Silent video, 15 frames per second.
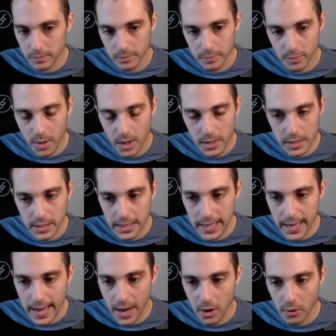
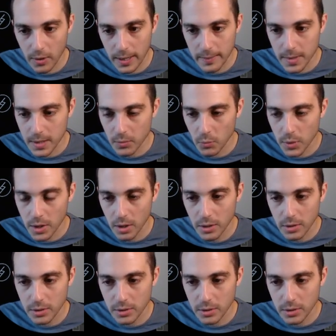broadening out. I mean, we are